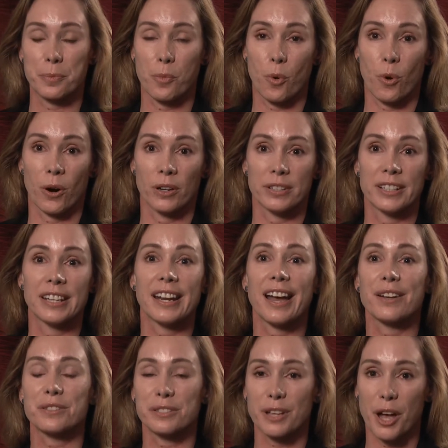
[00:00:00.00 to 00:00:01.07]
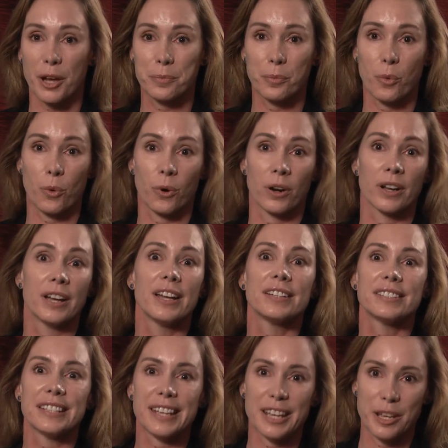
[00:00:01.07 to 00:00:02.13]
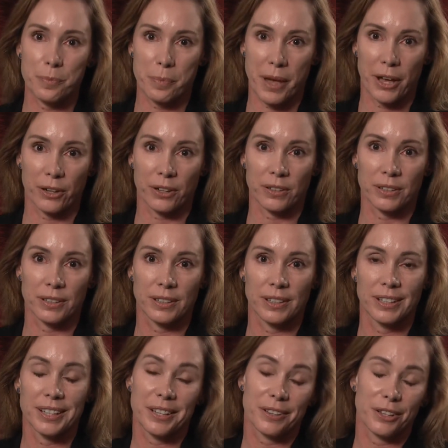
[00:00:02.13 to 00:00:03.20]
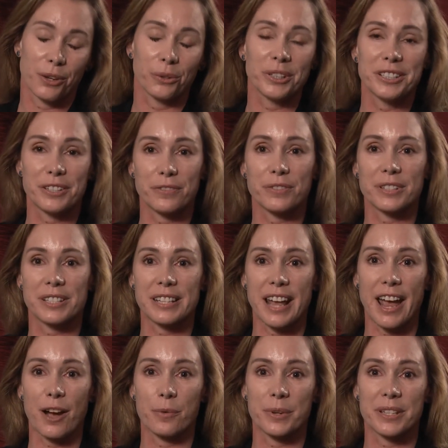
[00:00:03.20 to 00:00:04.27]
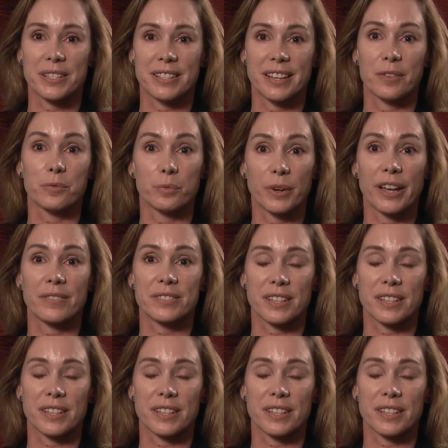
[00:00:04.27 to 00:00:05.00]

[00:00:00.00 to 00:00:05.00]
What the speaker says: more, to get outside more, to eat better. The only difference now is that we have